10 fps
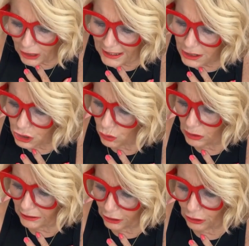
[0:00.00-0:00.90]
learning to
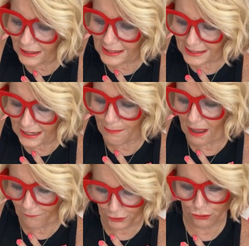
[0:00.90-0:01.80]
clearly see
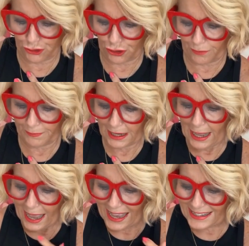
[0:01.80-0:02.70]
my future.
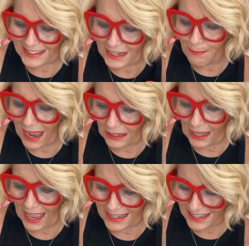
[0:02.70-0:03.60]
I see my
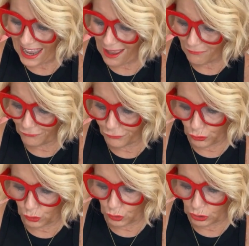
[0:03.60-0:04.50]
glass half
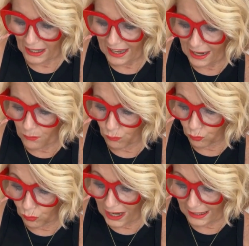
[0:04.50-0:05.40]
full
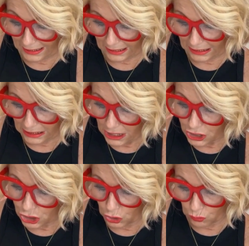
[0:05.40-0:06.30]
and ready
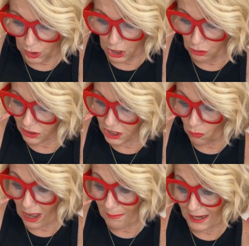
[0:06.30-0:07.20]
to grow
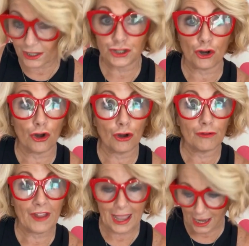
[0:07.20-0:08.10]
so I may
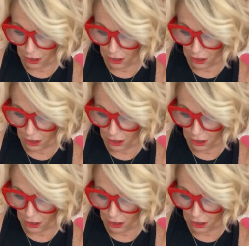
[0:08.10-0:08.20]
serve